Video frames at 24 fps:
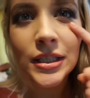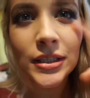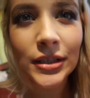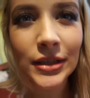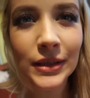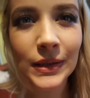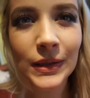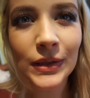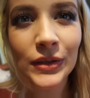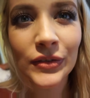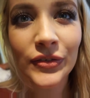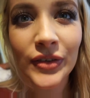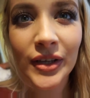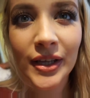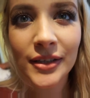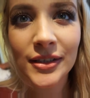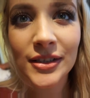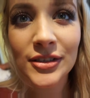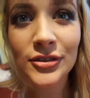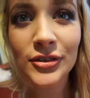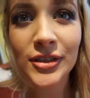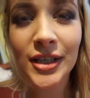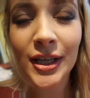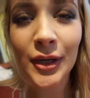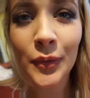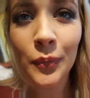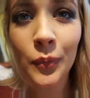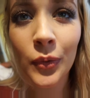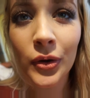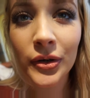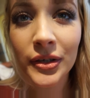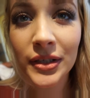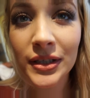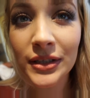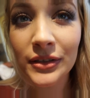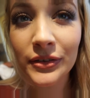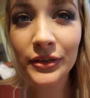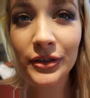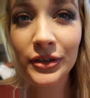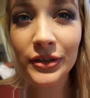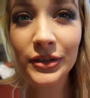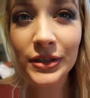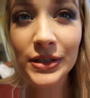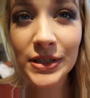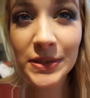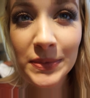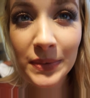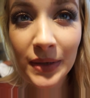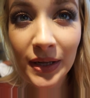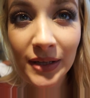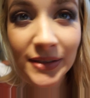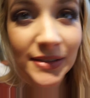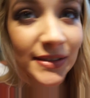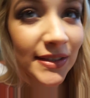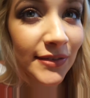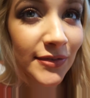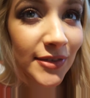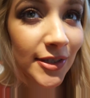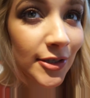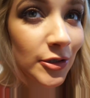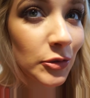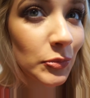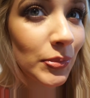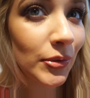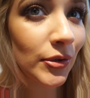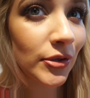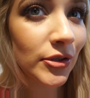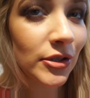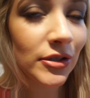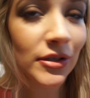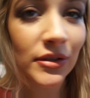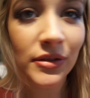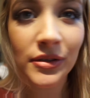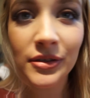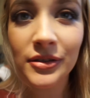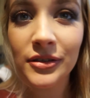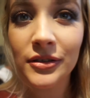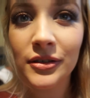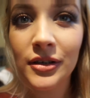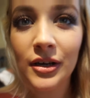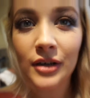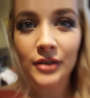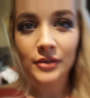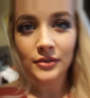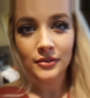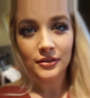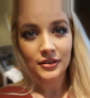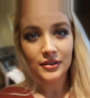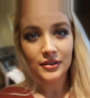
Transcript: Love it. And it's only like one little coat as well. I didn't even put another coat on.